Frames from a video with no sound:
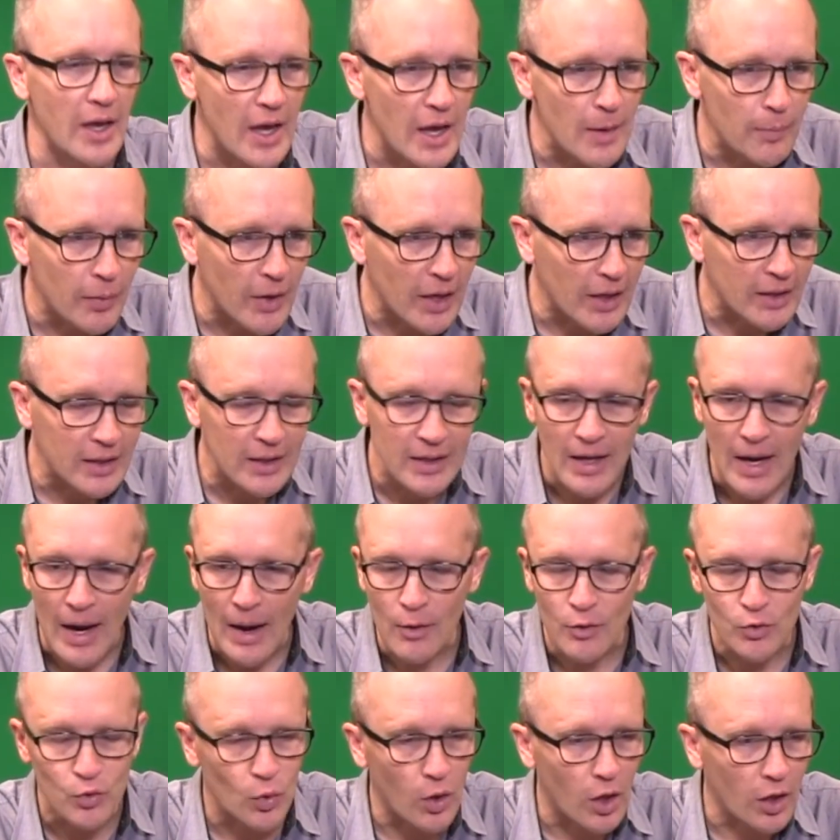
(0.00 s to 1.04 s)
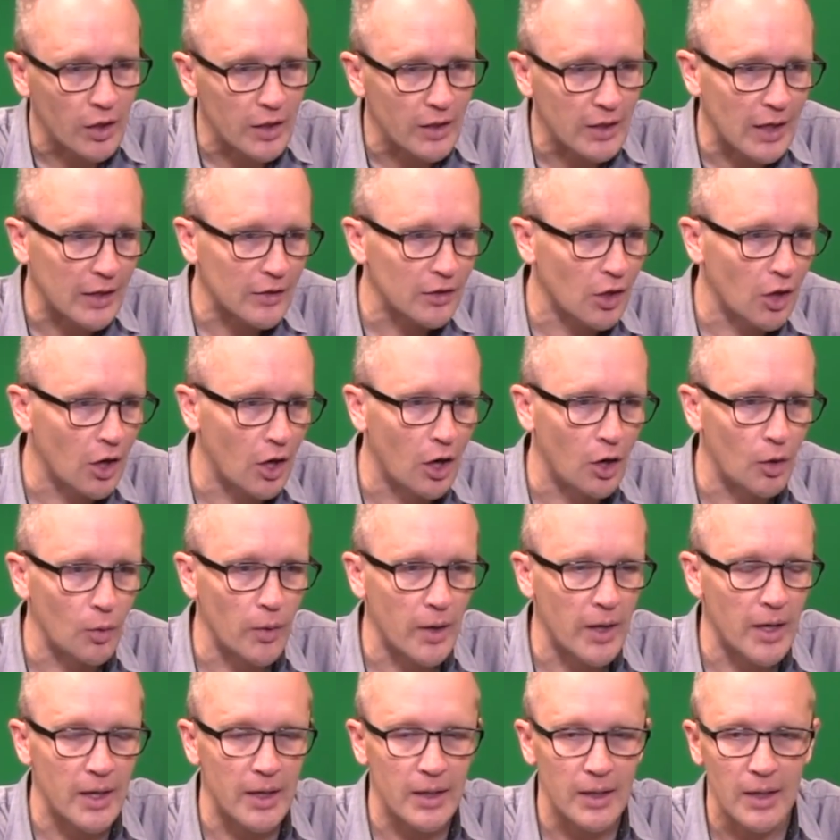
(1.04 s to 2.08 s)
hey, Becky, I was walking down the
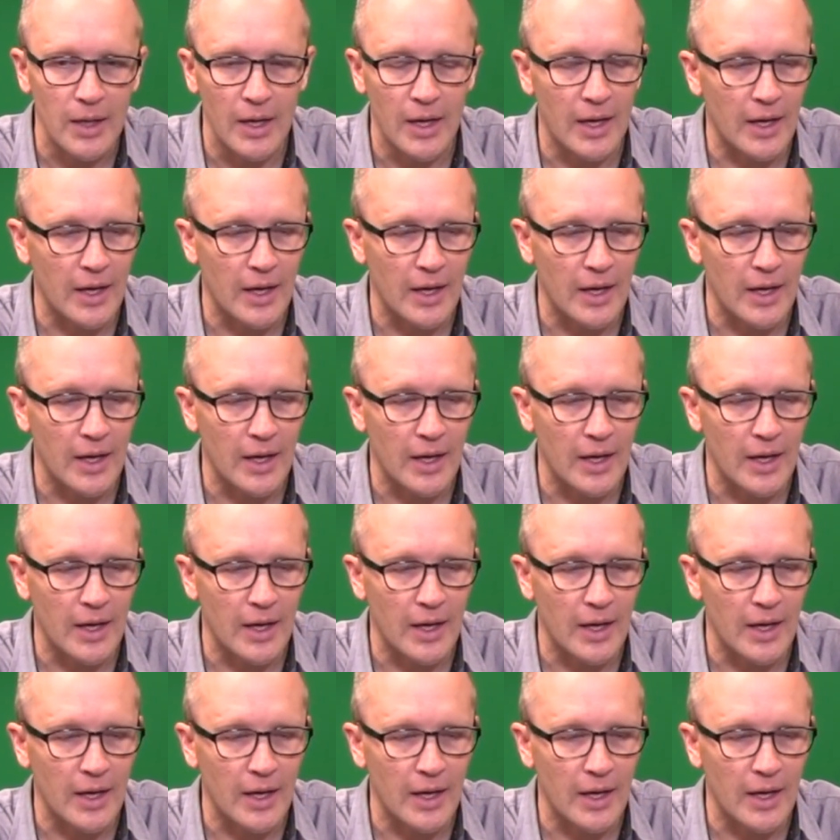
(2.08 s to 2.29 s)
hallway